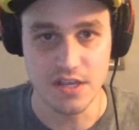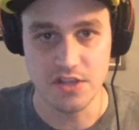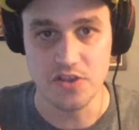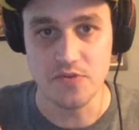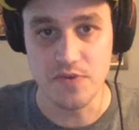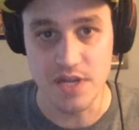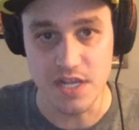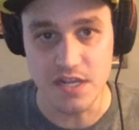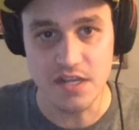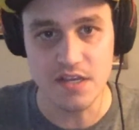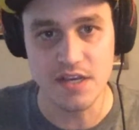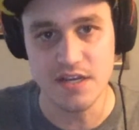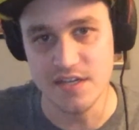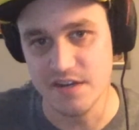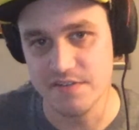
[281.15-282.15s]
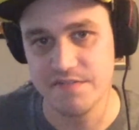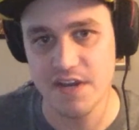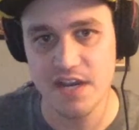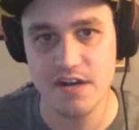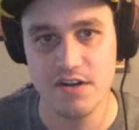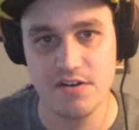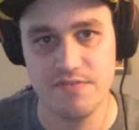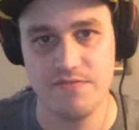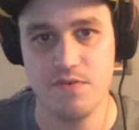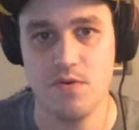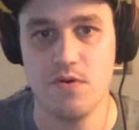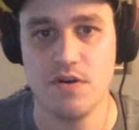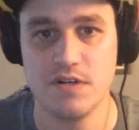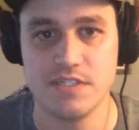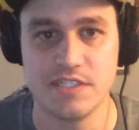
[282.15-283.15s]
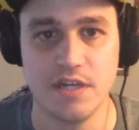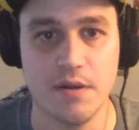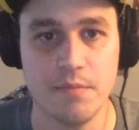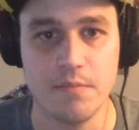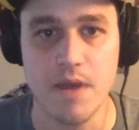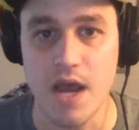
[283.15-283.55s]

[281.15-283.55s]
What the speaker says: a unique identifier for some